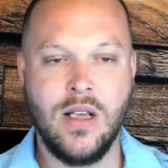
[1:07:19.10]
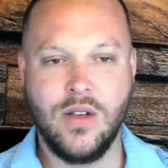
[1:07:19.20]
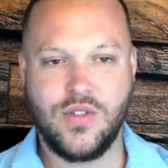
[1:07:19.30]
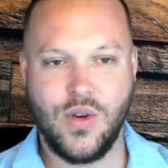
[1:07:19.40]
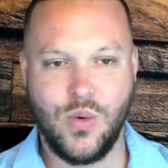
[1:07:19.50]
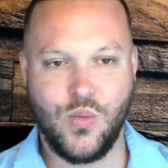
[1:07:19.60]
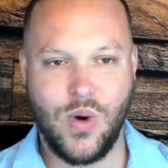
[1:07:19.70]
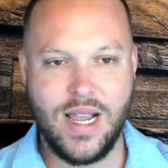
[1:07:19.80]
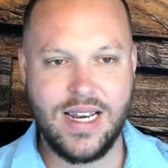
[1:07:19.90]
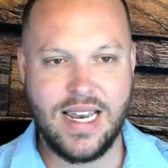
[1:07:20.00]
So
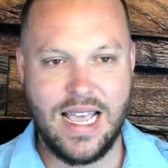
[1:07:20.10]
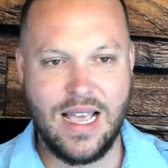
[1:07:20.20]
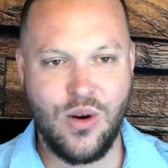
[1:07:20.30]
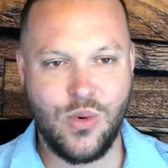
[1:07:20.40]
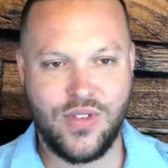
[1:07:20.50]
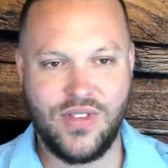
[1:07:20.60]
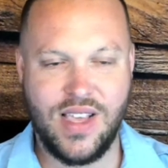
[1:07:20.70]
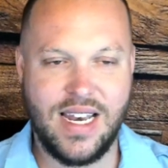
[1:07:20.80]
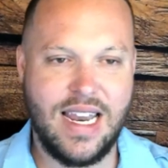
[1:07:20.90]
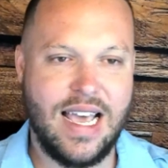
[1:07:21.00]
right now we're
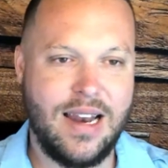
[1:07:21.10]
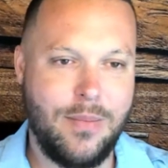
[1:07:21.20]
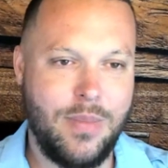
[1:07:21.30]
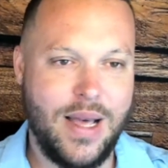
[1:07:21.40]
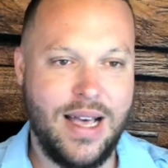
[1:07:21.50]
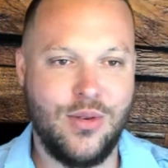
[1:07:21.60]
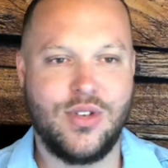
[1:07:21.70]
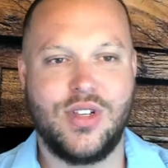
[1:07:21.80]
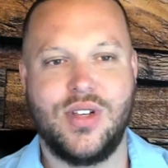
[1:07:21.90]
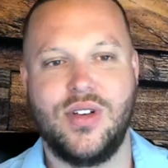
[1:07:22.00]
sitting at
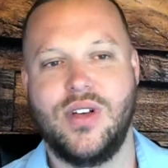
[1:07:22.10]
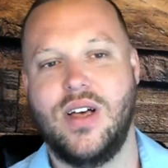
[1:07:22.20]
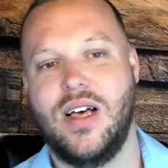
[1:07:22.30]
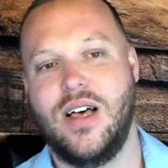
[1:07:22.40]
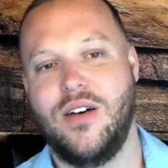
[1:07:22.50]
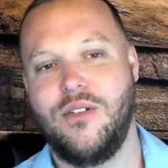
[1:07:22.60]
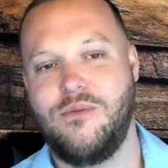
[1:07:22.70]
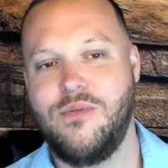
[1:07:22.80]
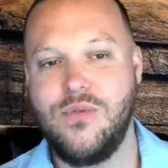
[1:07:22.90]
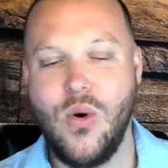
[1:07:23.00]
about
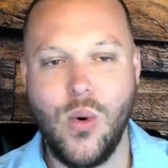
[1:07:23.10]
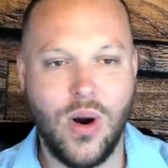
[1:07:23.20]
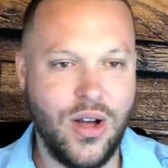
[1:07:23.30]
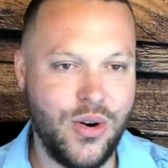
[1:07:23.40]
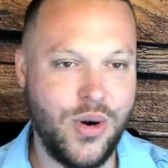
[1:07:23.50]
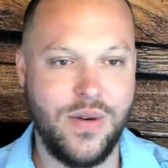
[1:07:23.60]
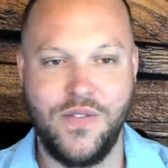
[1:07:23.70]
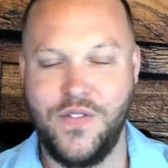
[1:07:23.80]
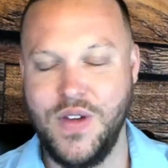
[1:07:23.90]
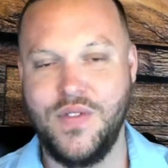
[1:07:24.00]

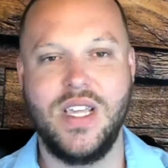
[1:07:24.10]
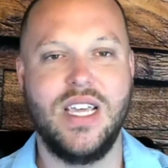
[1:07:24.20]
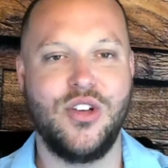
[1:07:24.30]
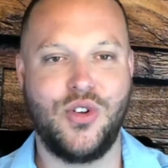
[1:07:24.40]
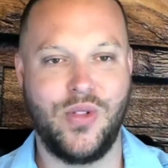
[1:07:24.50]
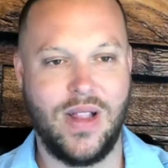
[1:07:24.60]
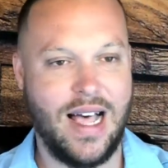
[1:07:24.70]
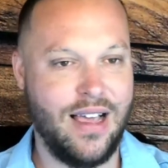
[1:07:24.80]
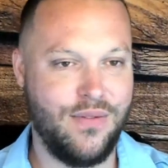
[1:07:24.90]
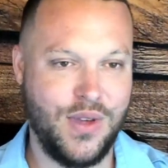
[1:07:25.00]
450-ish uh,
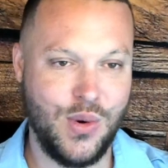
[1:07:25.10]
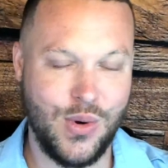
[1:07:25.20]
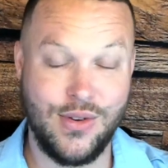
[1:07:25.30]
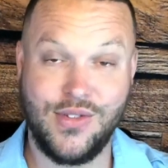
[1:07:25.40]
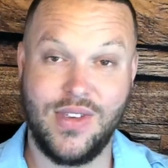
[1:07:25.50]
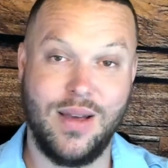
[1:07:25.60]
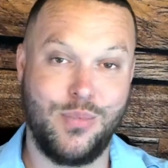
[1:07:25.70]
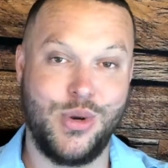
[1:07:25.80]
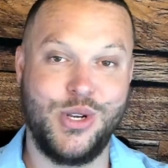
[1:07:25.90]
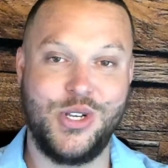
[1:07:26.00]
live viewers.
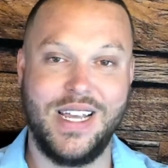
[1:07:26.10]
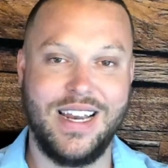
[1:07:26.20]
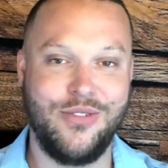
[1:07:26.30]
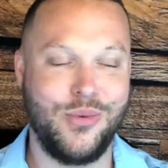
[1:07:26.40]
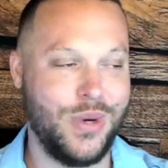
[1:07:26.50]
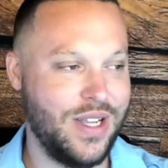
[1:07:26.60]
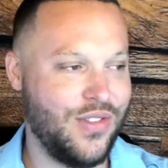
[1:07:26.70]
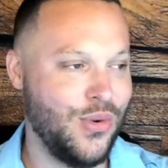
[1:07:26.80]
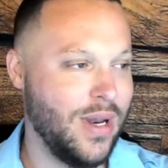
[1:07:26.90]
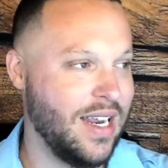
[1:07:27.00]
Appreciate everybody
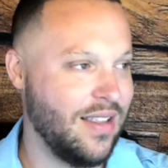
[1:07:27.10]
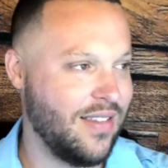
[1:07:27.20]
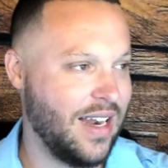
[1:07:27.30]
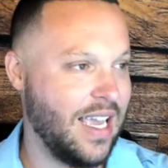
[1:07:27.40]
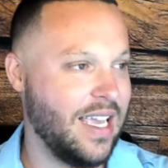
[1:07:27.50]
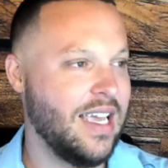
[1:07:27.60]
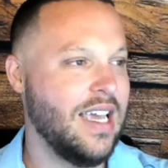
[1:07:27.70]
tuning in tonight